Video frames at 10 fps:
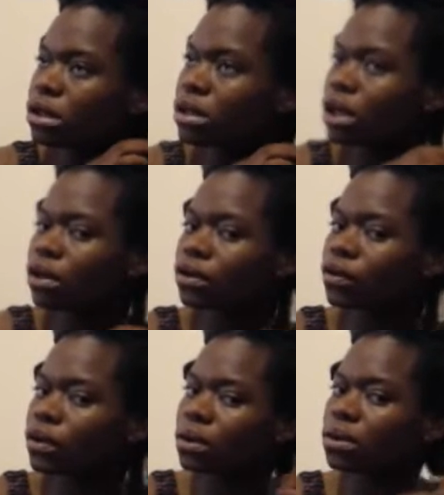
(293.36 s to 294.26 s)
So of
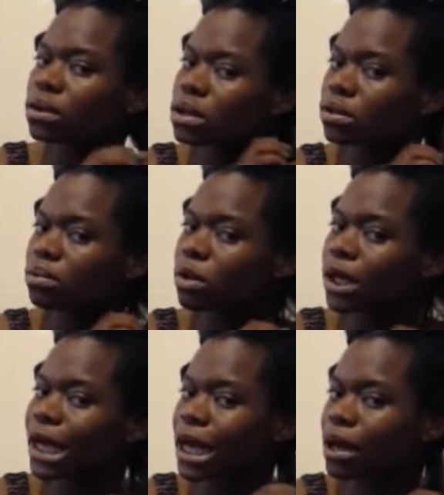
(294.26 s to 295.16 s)
course my
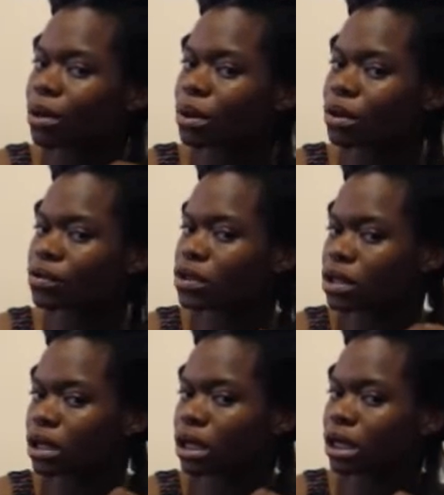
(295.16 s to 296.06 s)
hair would have
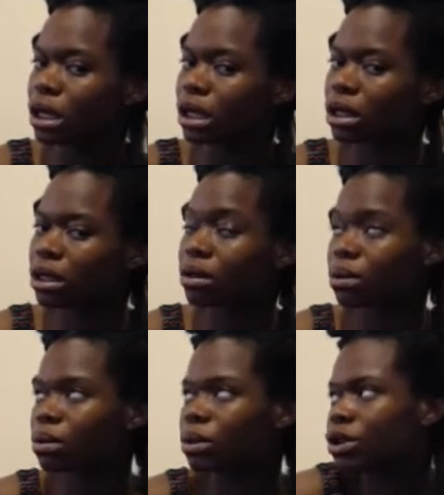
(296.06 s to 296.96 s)
slightly,
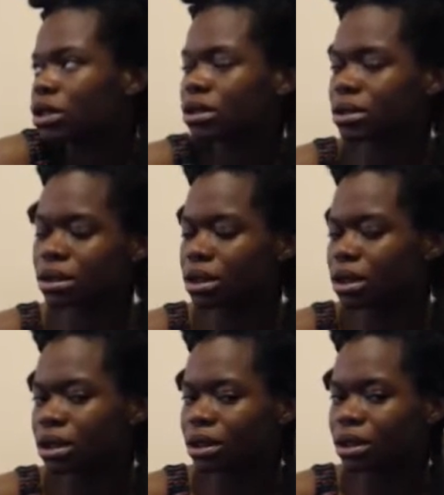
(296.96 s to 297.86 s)
would,
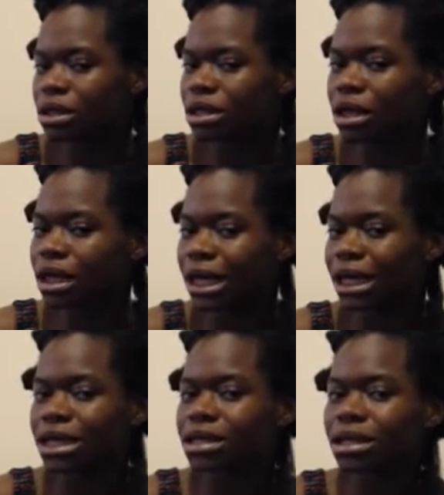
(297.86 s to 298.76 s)

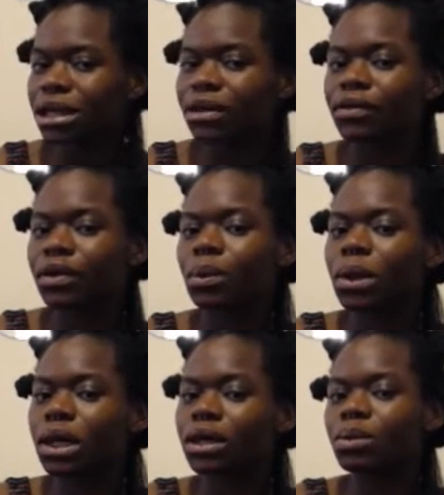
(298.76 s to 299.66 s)
slightly isn't even the
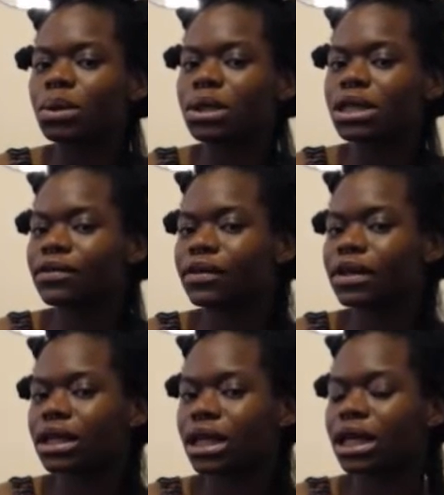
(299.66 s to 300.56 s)
word, would
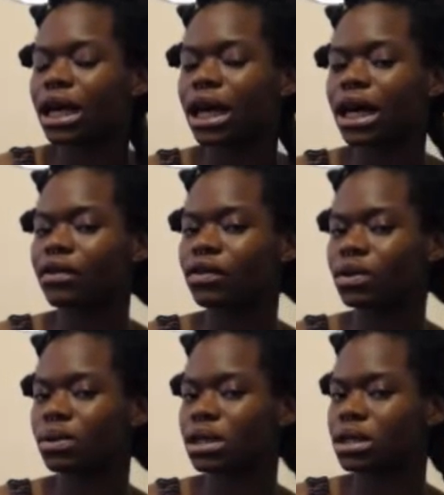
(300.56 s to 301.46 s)
definitely have
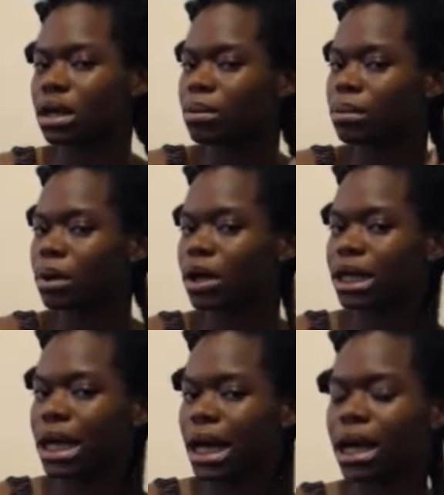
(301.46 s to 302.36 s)
knotted up by
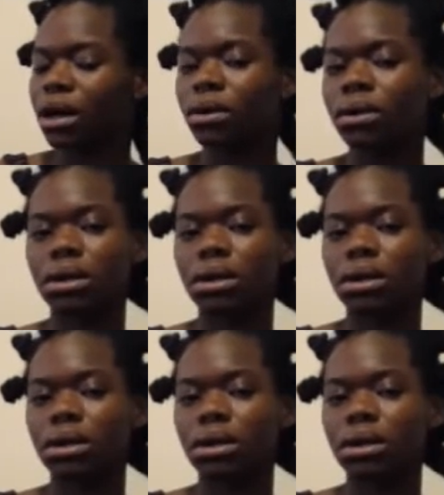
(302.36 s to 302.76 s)
now,